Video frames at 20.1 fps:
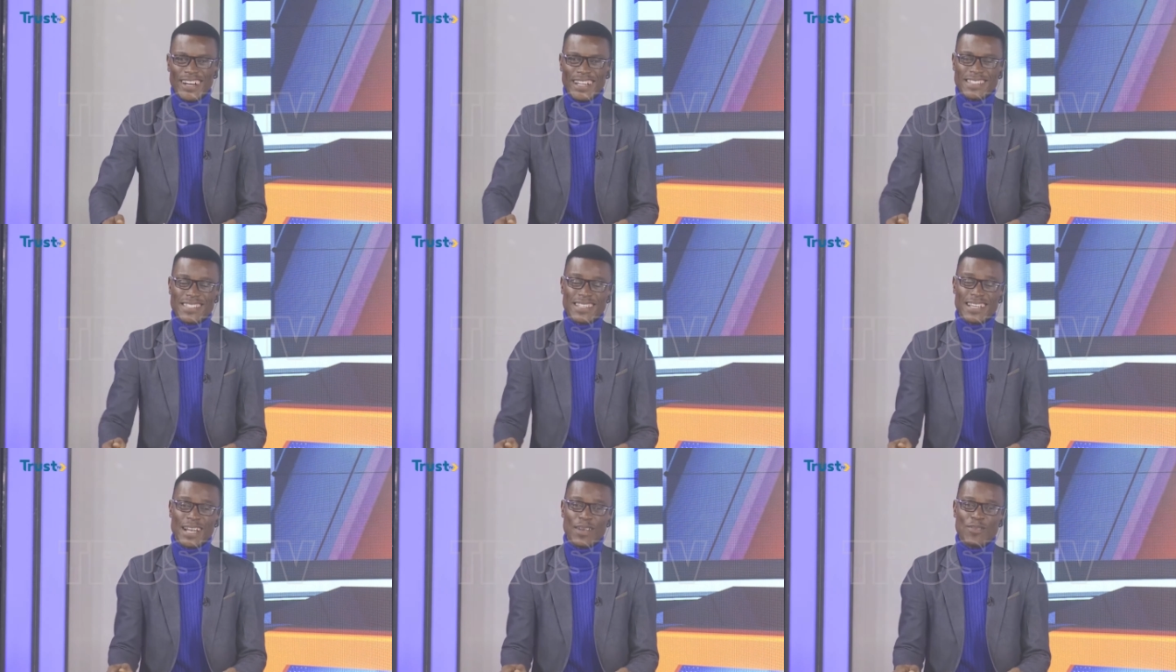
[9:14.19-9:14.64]
At
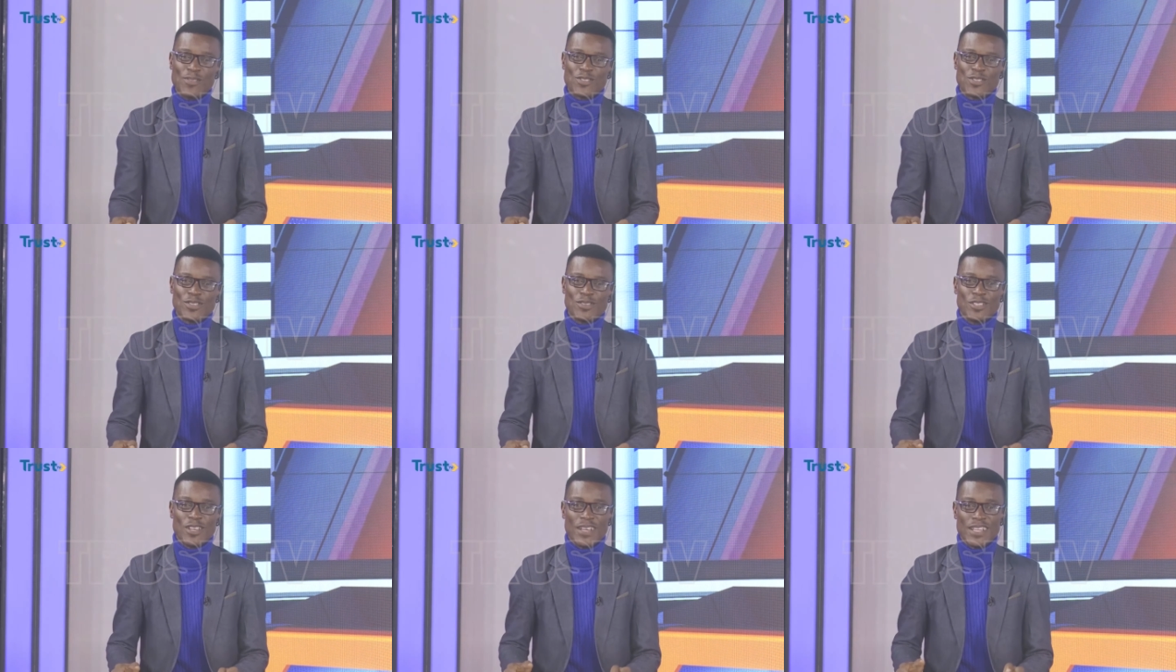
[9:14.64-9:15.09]
times,
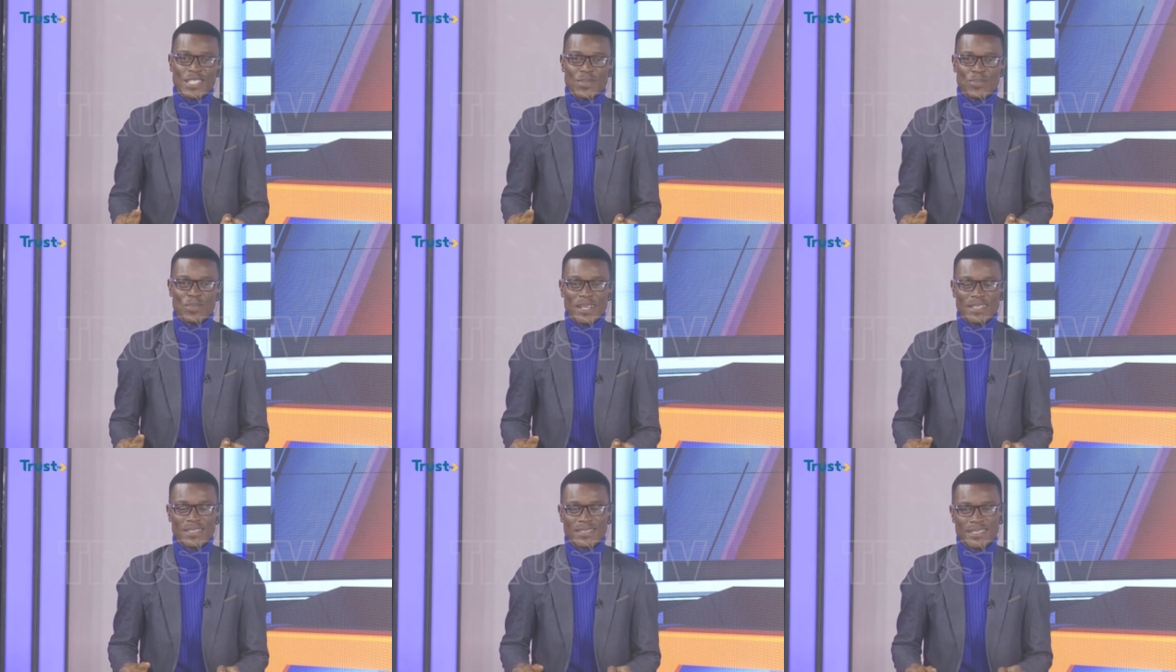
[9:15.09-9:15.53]
you
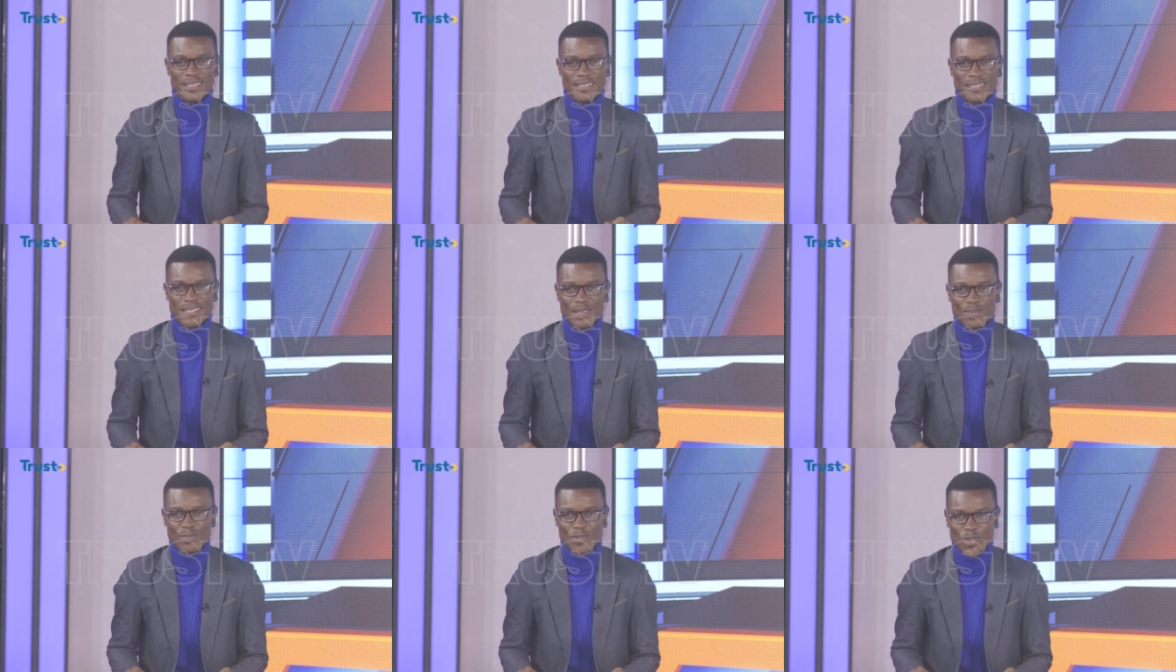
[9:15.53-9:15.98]
expect a
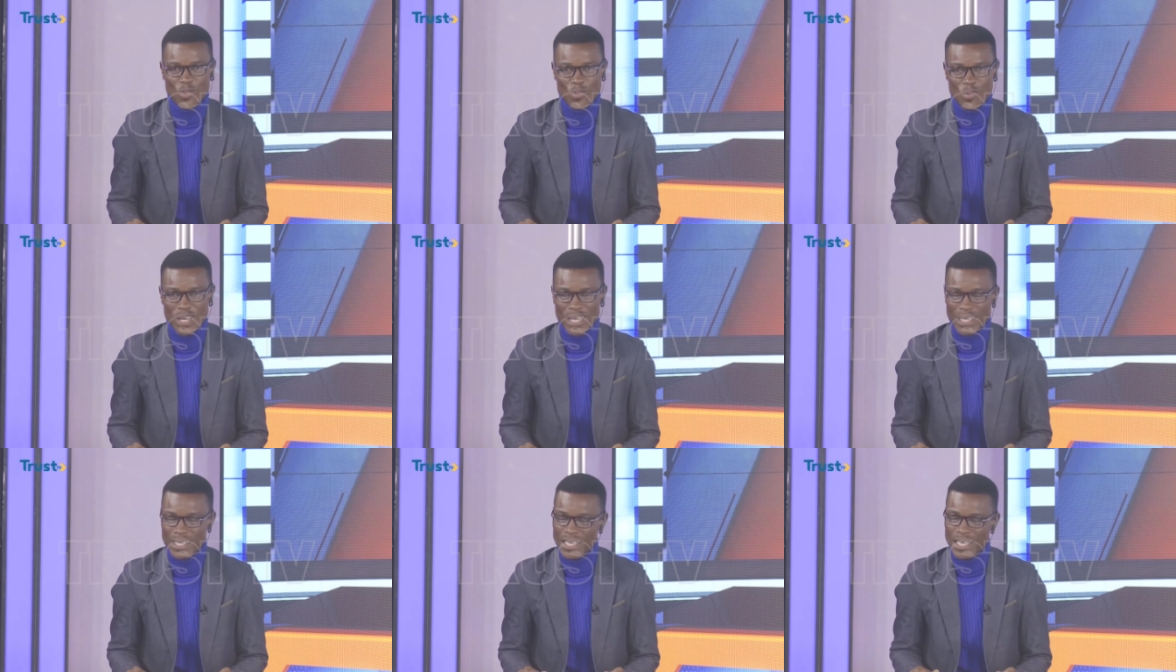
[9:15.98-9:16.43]
team to
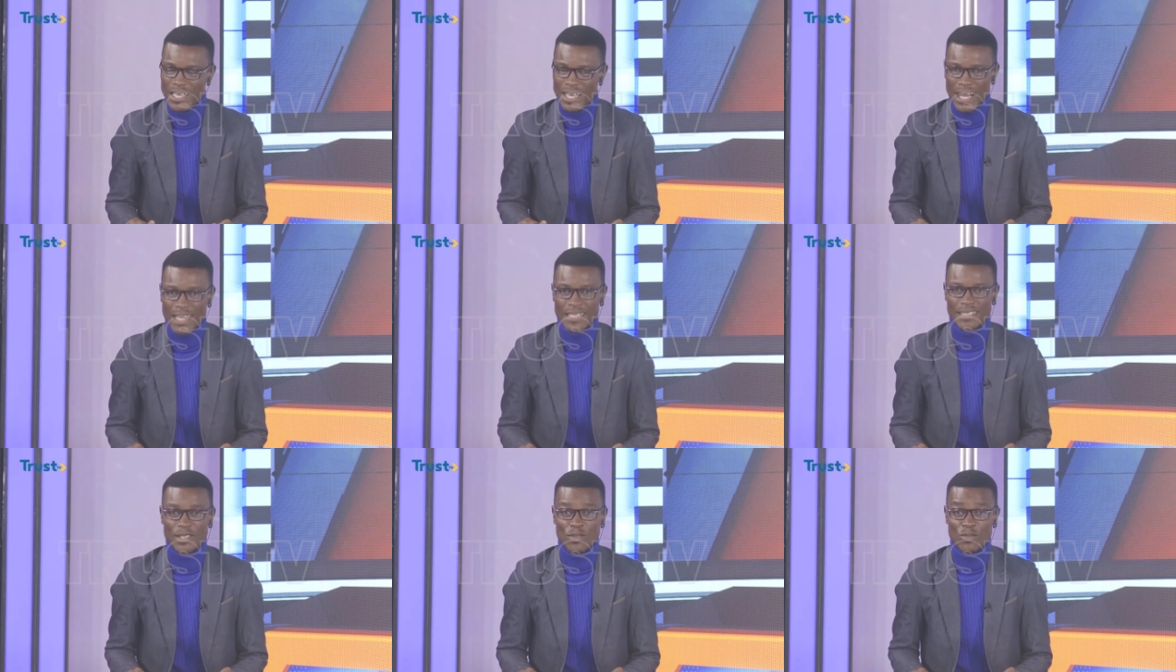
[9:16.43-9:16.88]
win
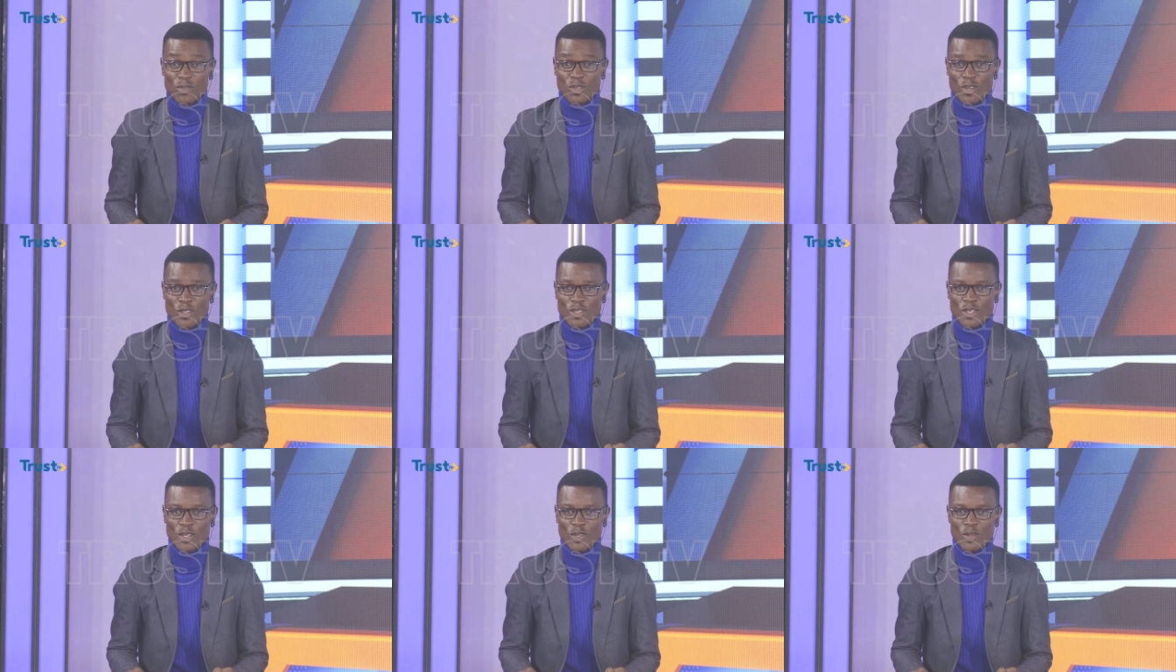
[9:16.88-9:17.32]
and they will
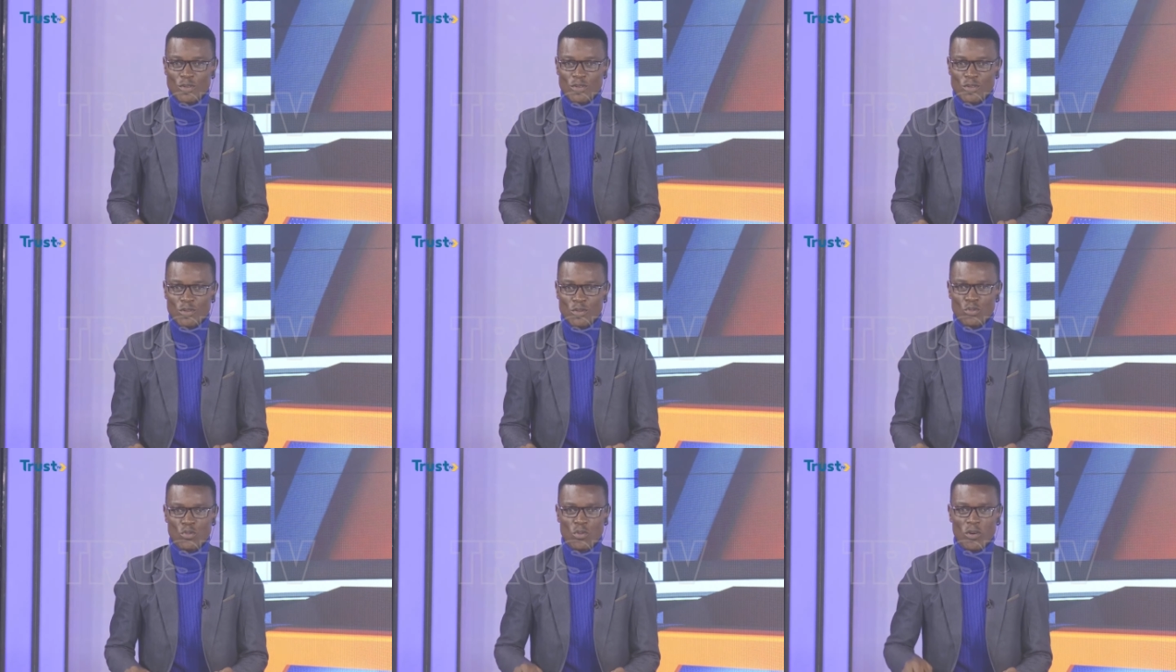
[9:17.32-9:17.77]
just lose.
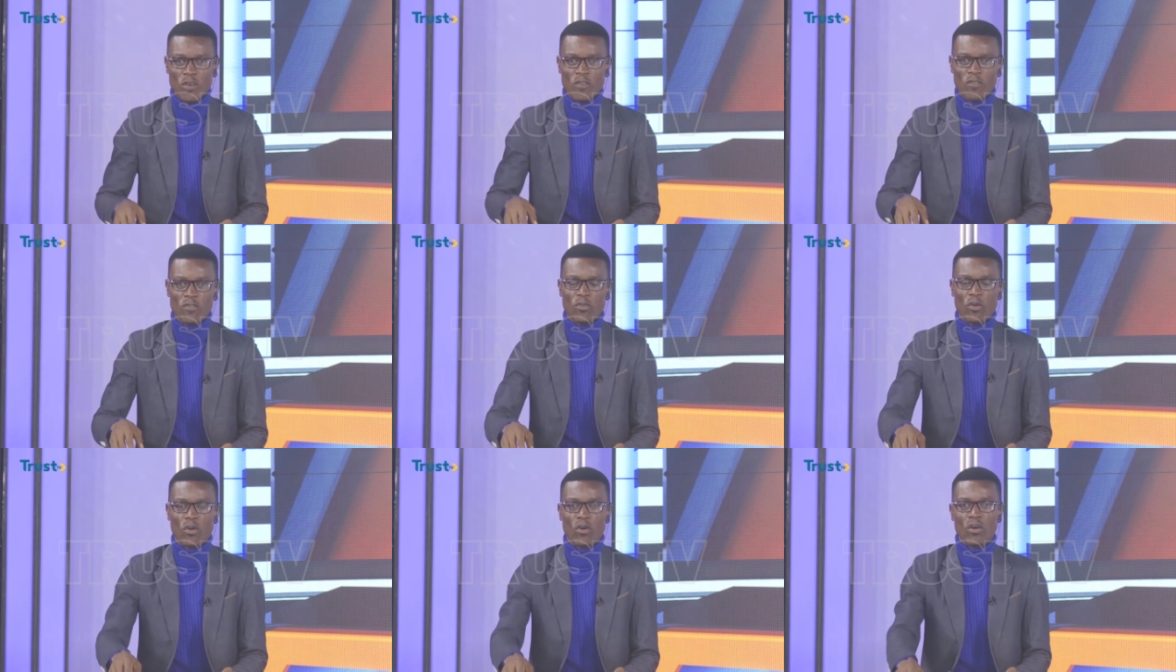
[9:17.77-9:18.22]
Good
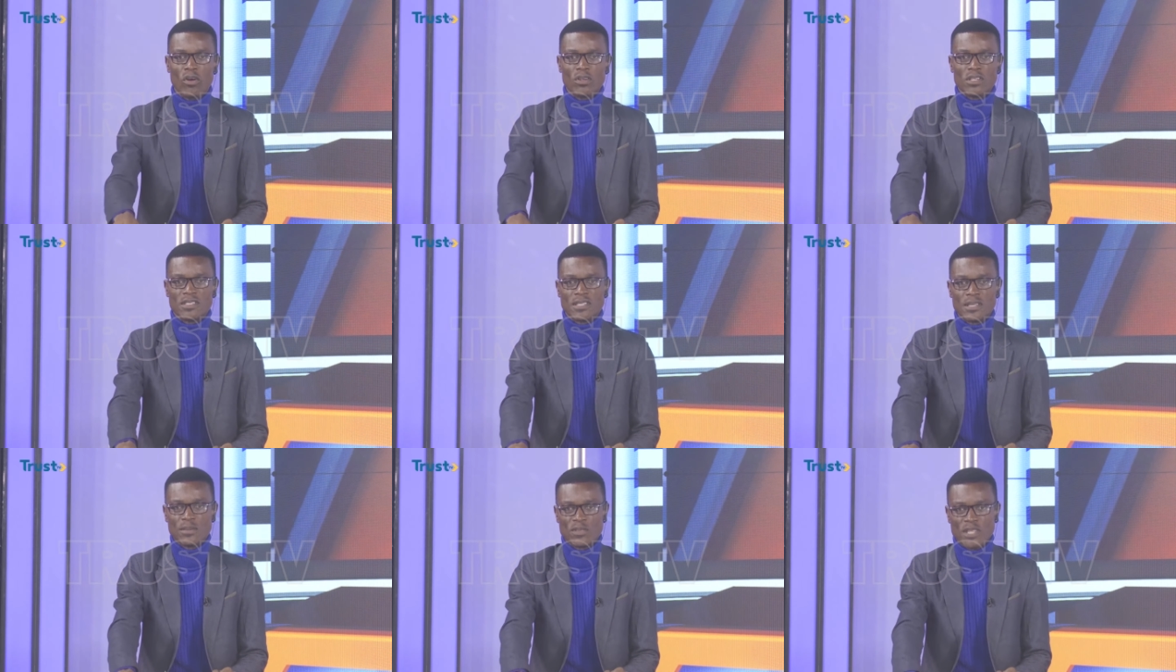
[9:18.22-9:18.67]
one for all
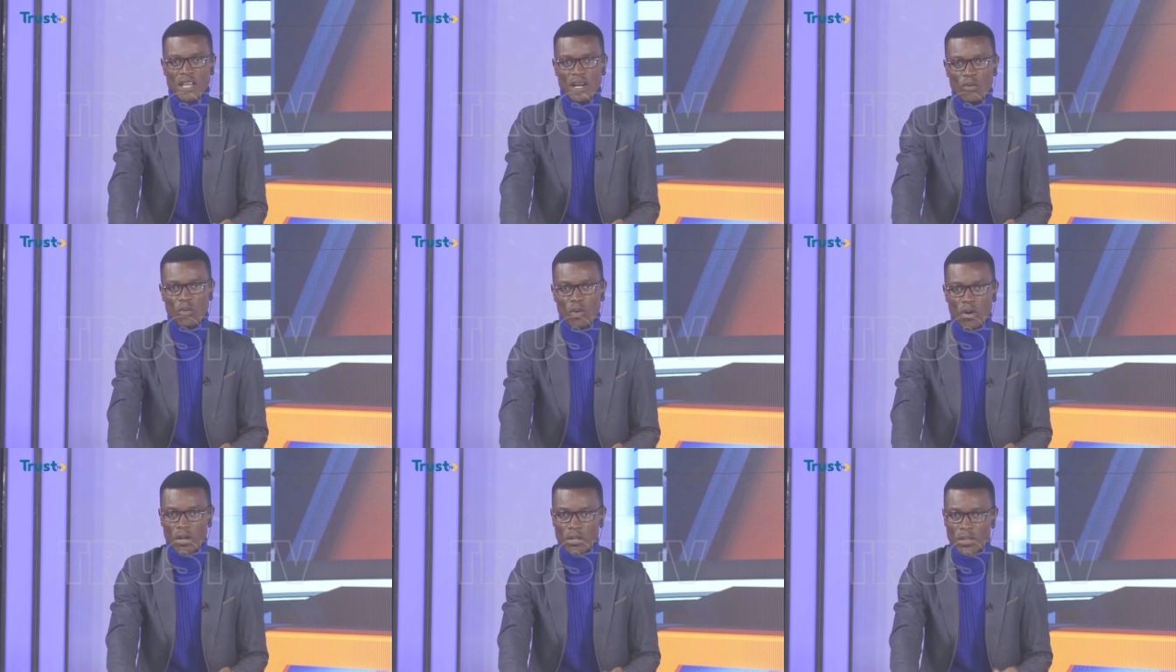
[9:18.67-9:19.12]
the teams that
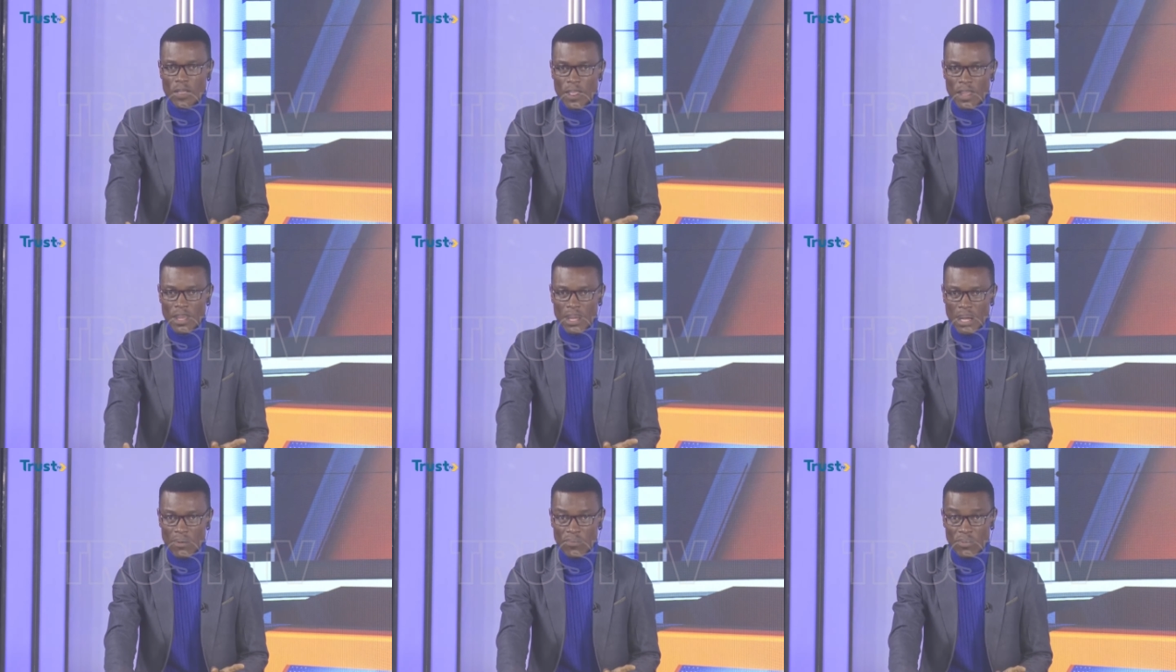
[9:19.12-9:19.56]
won,
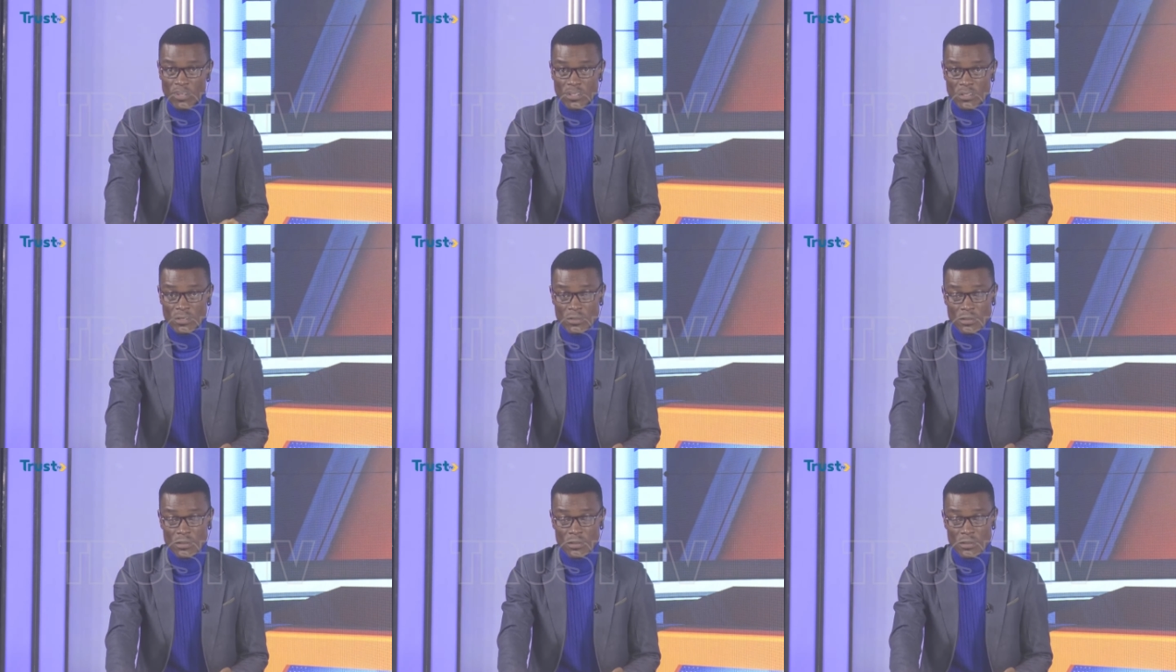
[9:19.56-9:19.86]
and for